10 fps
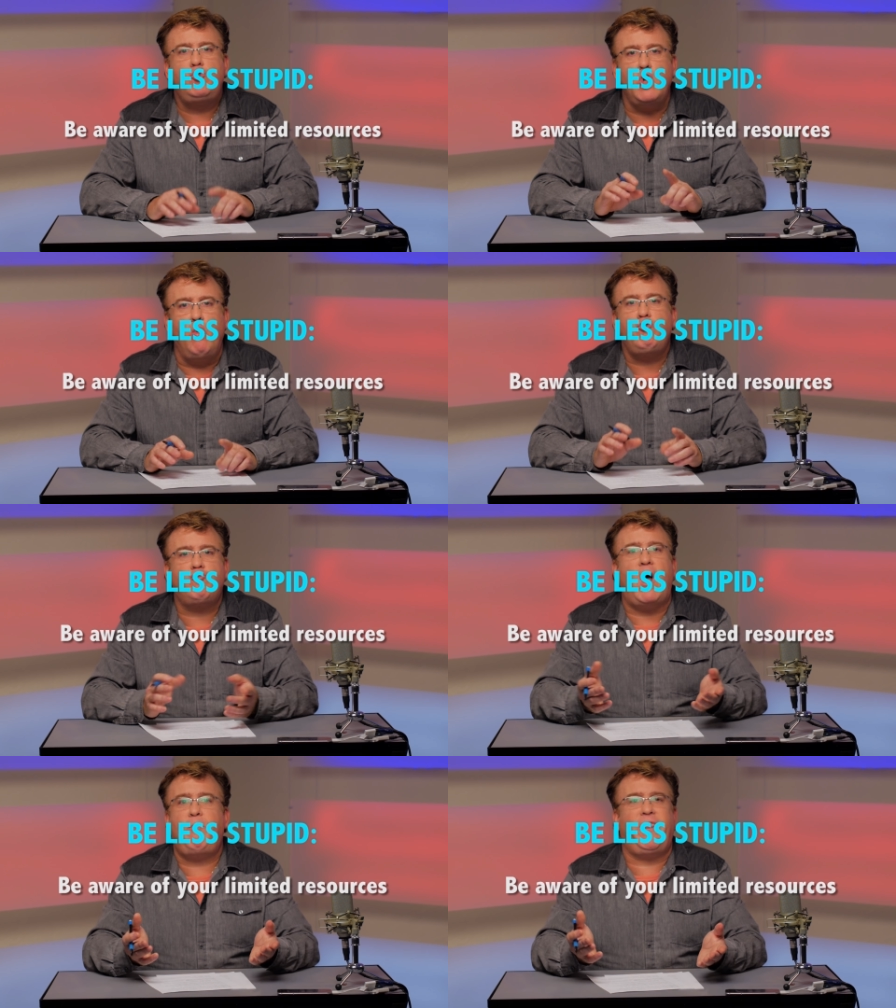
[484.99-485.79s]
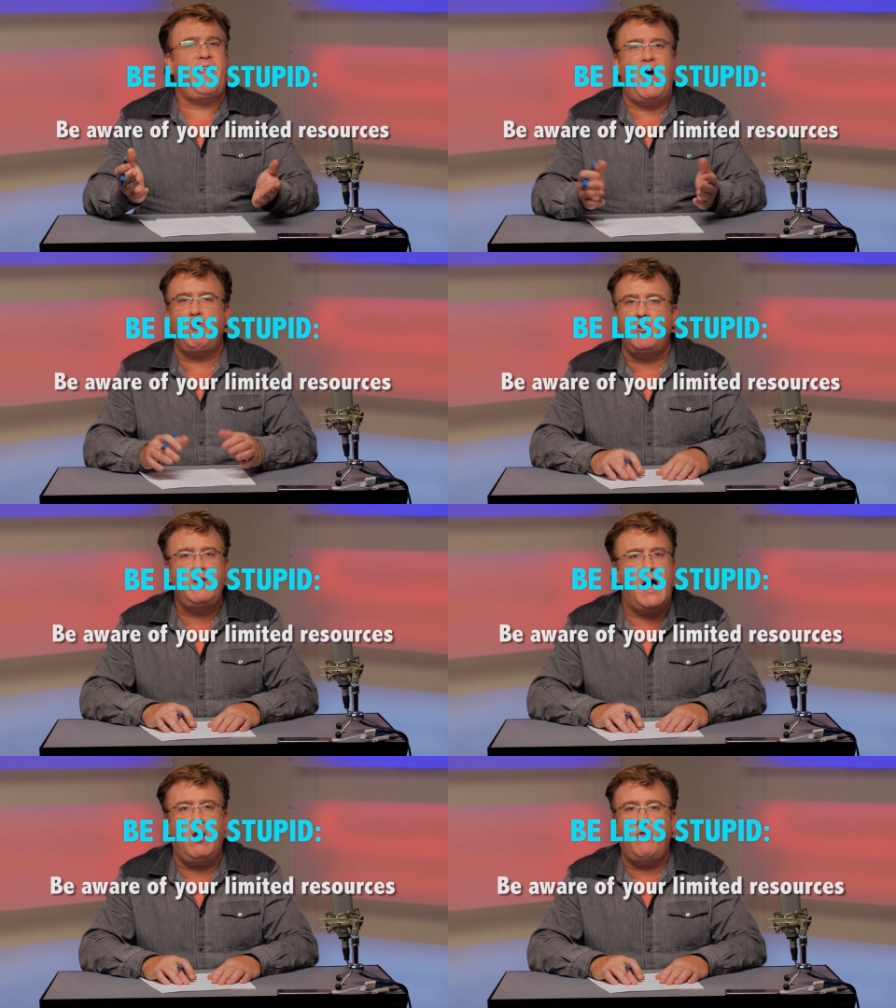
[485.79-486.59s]
Don't drop
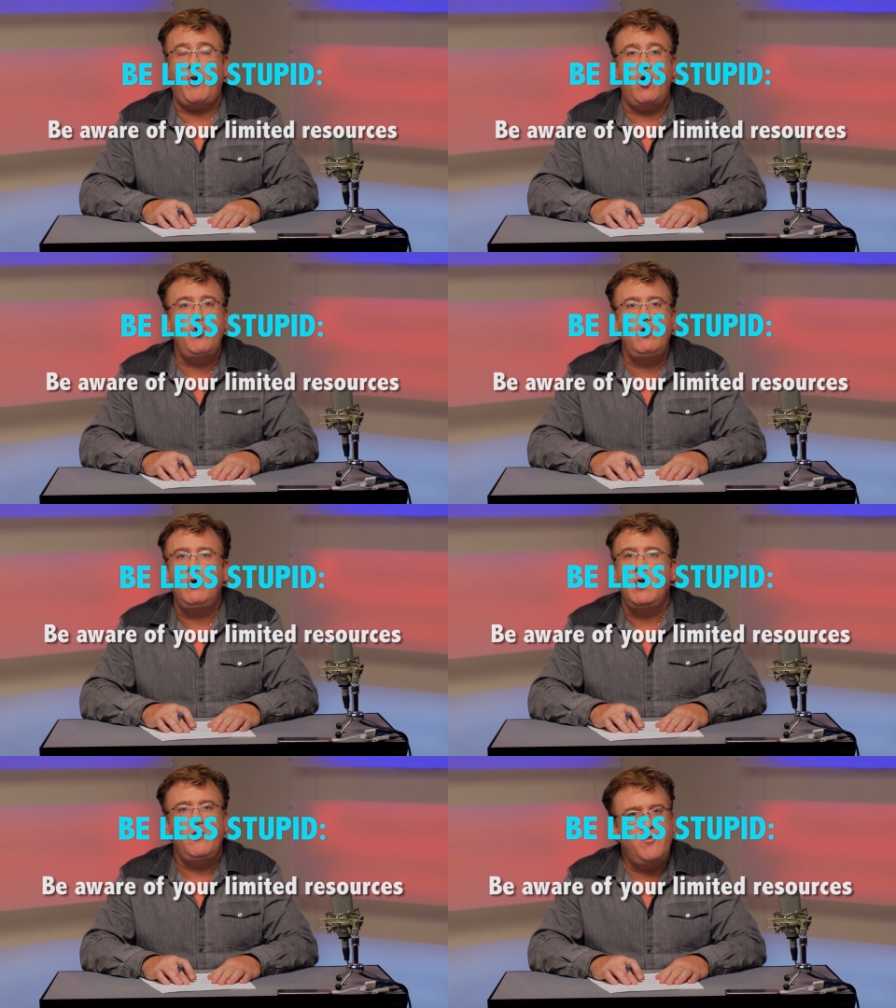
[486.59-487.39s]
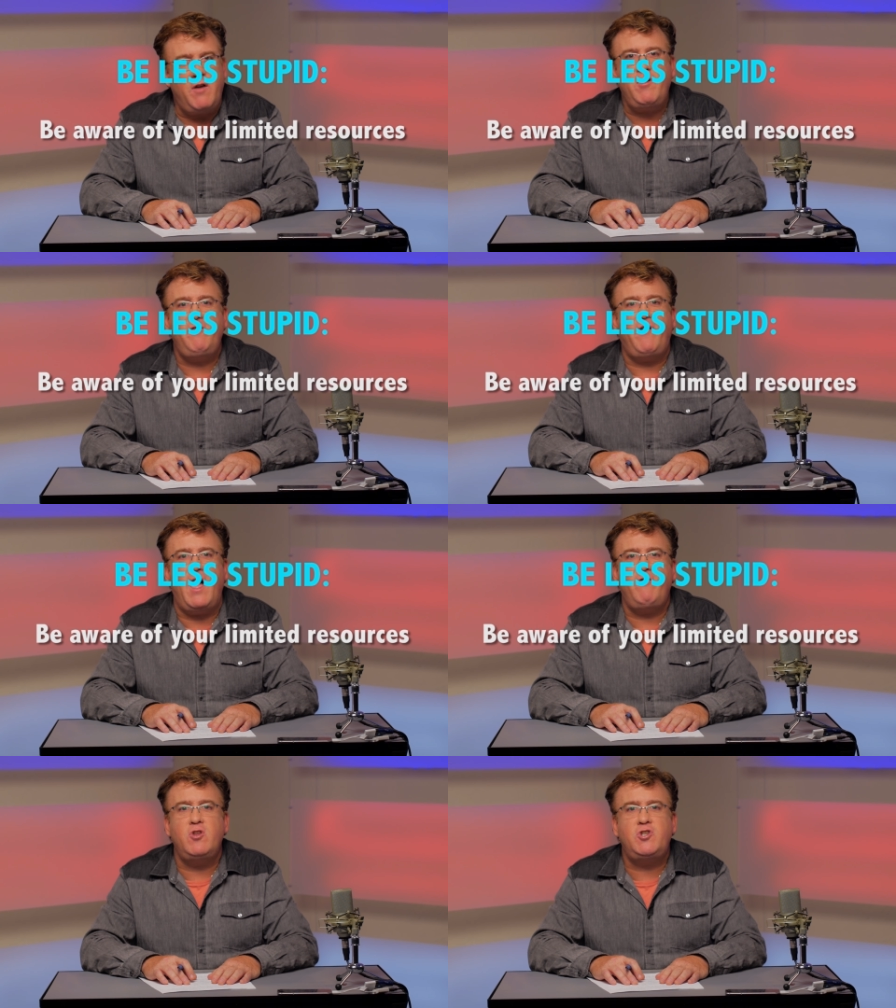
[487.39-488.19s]
$1,000 on a new
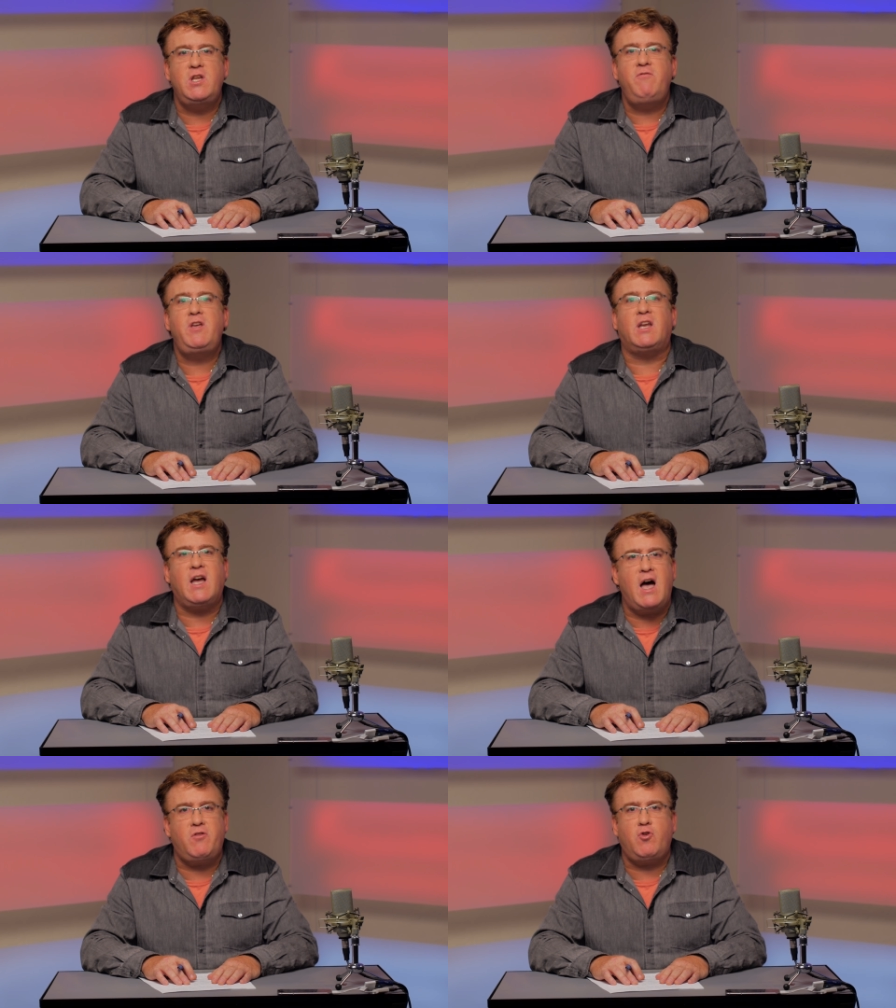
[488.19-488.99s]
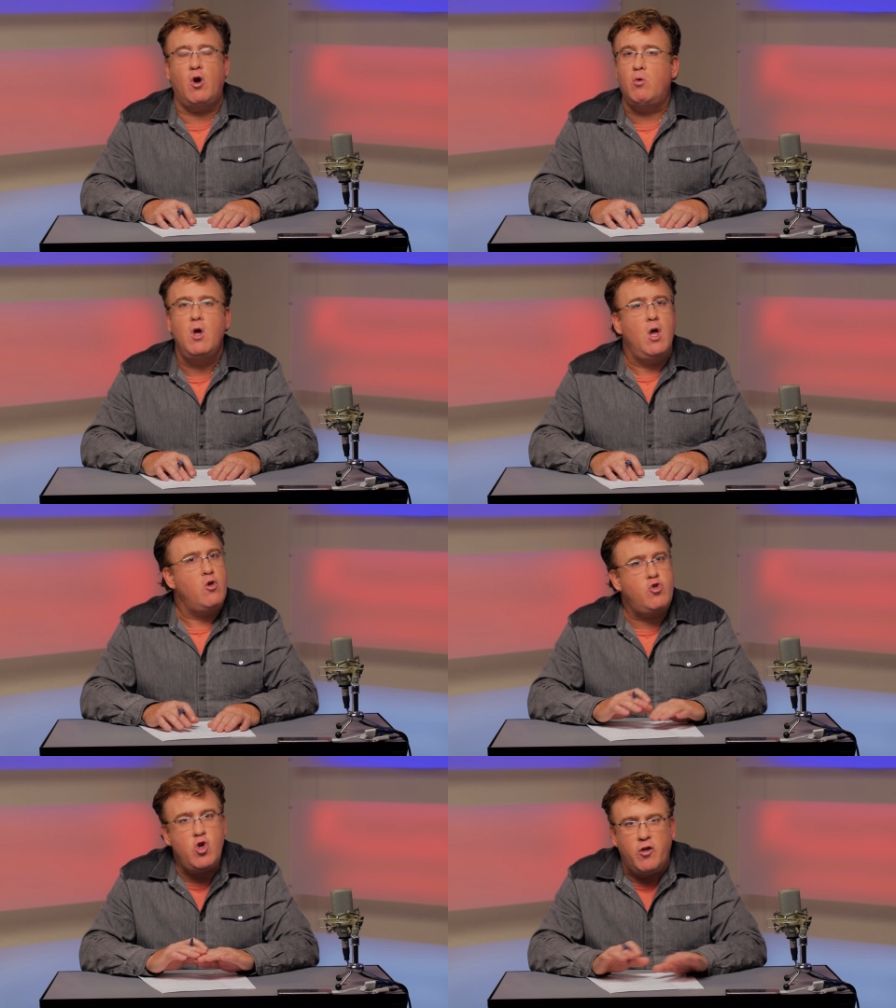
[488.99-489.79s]
75 inch TV at Costco
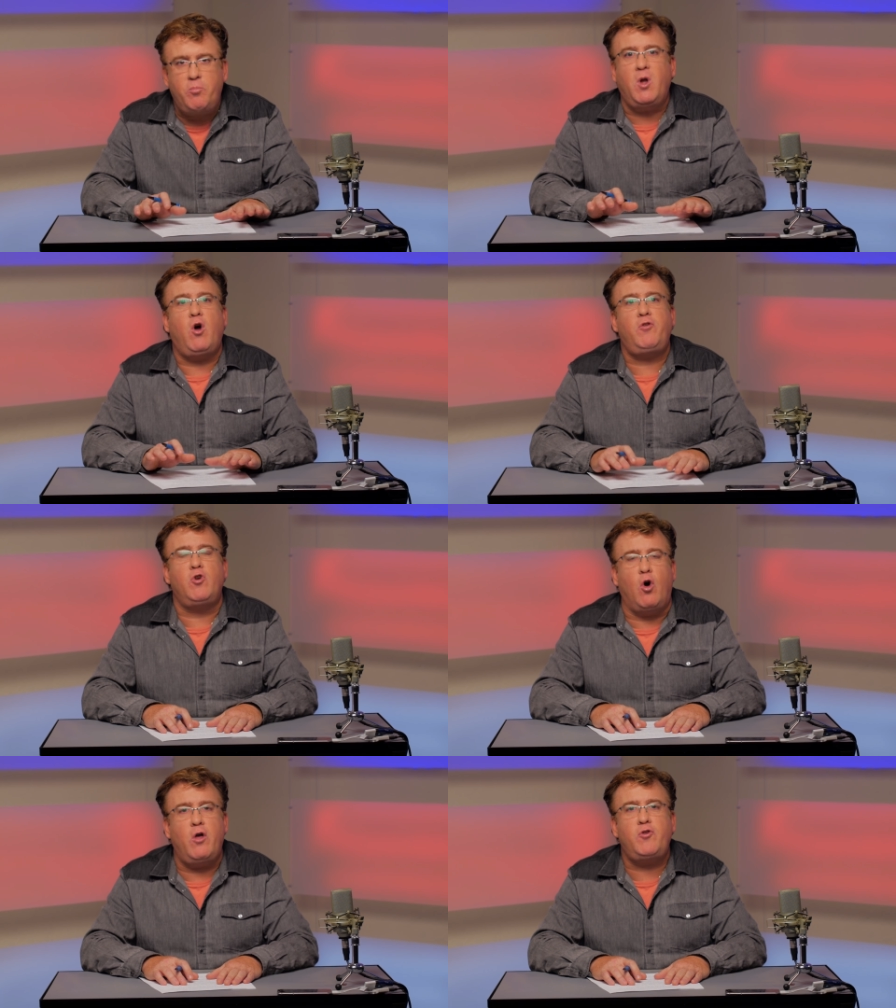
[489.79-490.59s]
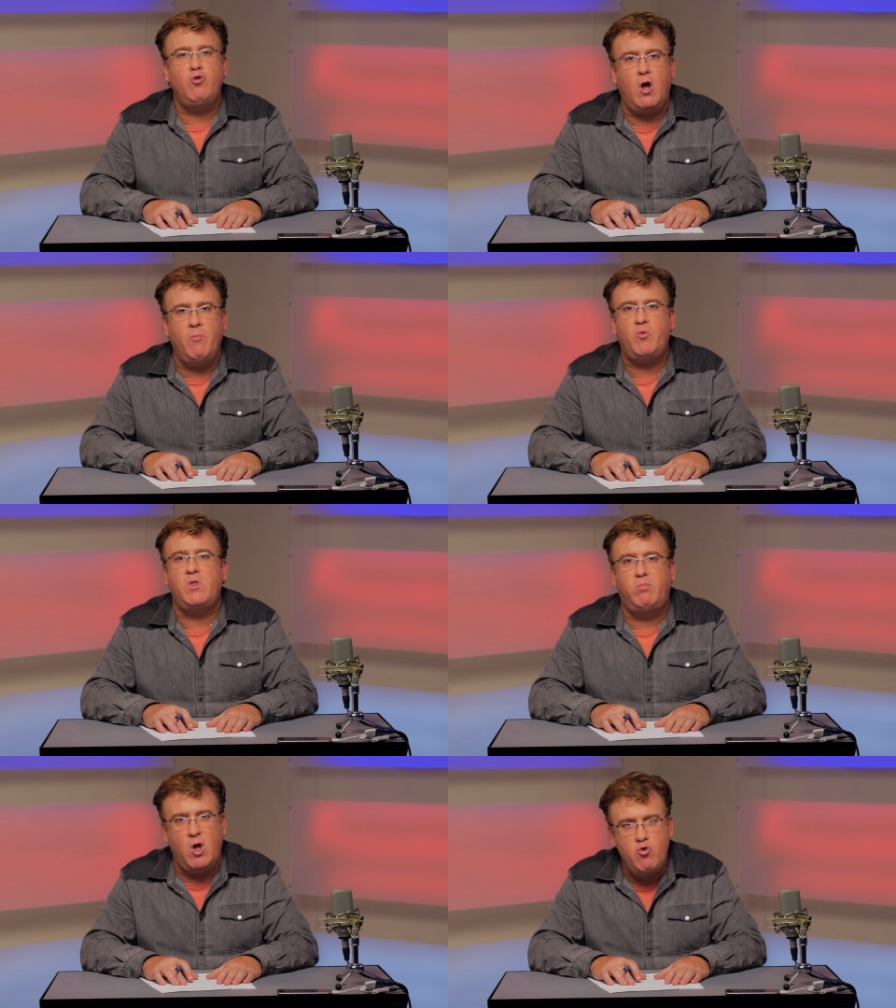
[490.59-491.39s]
just because it also comes
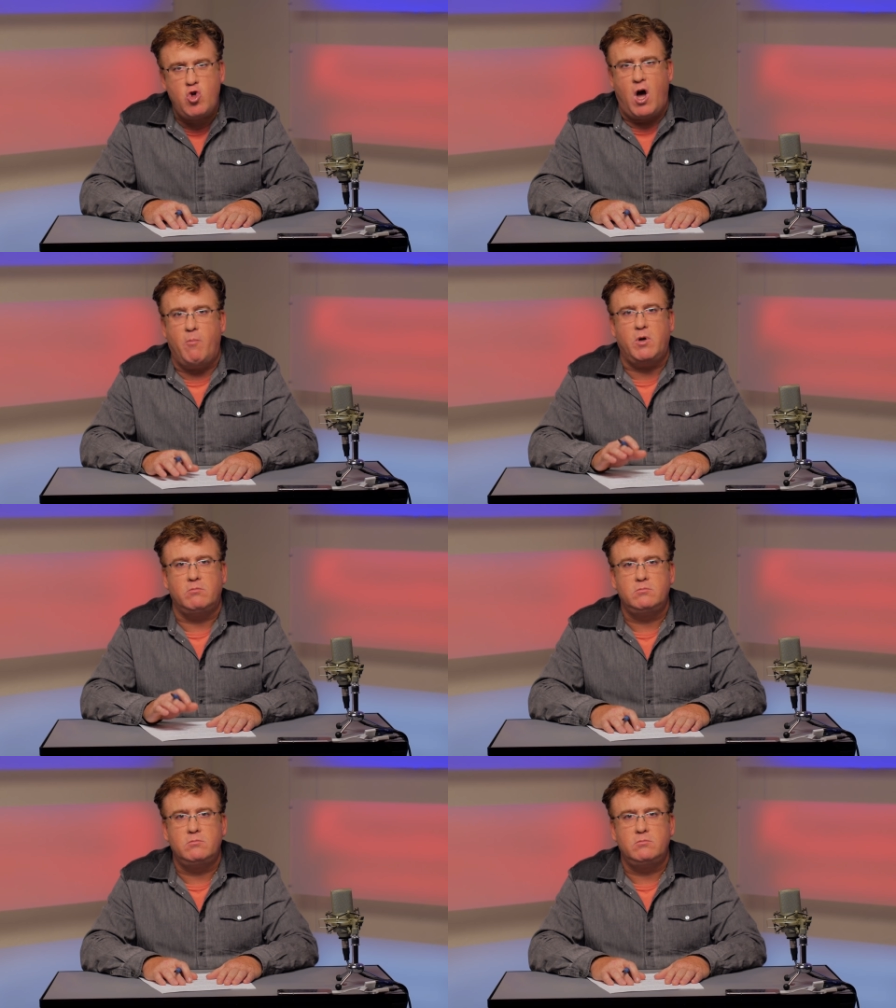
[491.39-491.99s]
with a blowjob.